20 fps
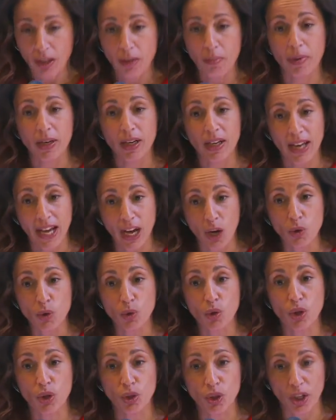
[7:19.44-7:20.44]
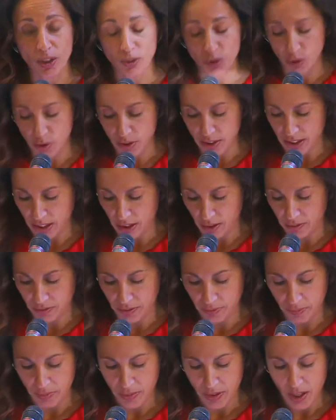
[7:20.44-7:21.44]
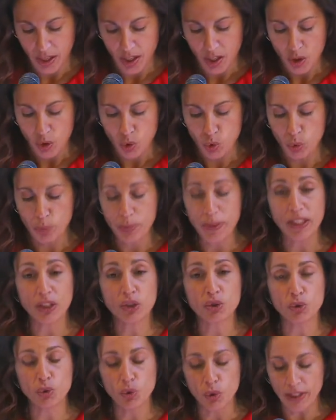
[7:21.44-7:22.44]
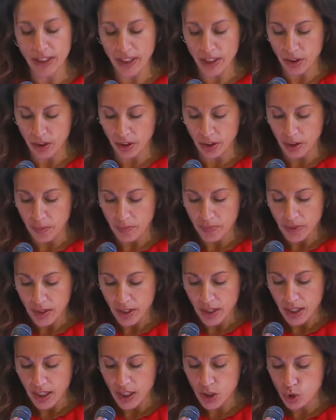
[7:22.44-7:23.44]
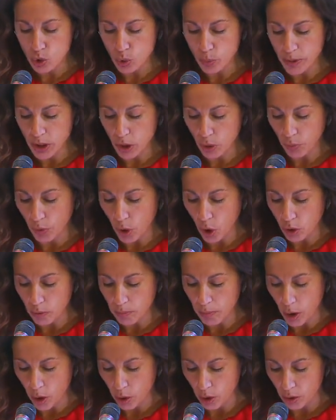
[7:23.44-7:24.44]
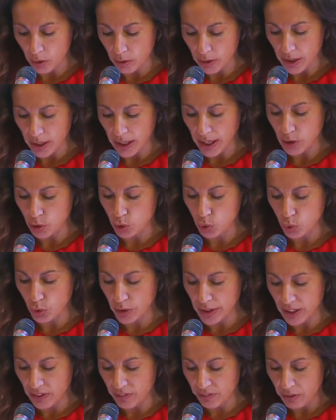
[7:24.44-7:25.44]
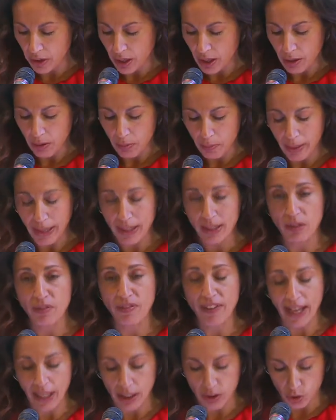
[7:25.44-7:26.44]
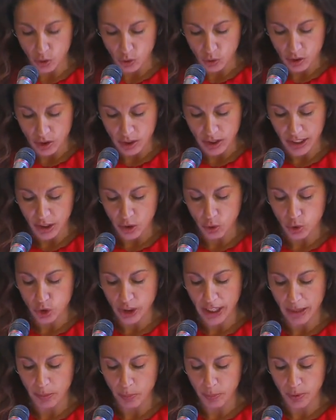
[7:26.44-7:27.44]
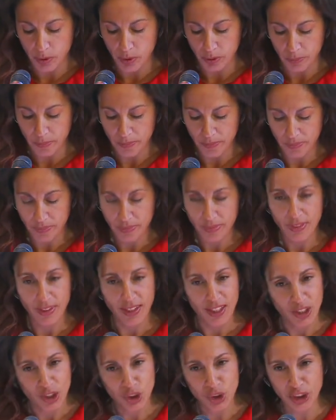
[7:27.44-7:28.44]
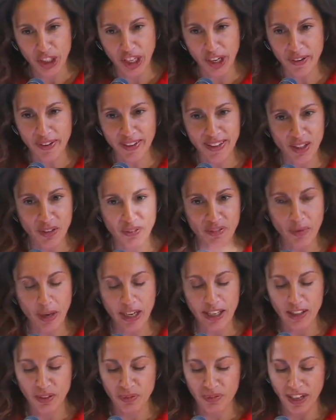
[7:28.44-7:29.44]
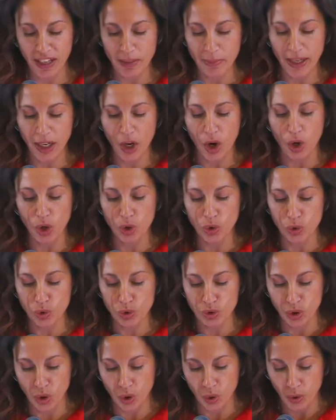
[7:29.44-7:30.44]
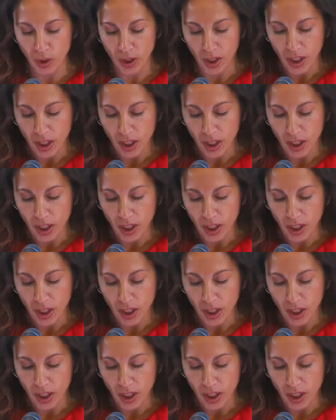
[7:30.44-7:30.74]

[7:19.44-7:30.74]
but in how you conduct yourself. To be a true leader is to be a role model and to live by the values that you champion. Sharon, if I may call you so,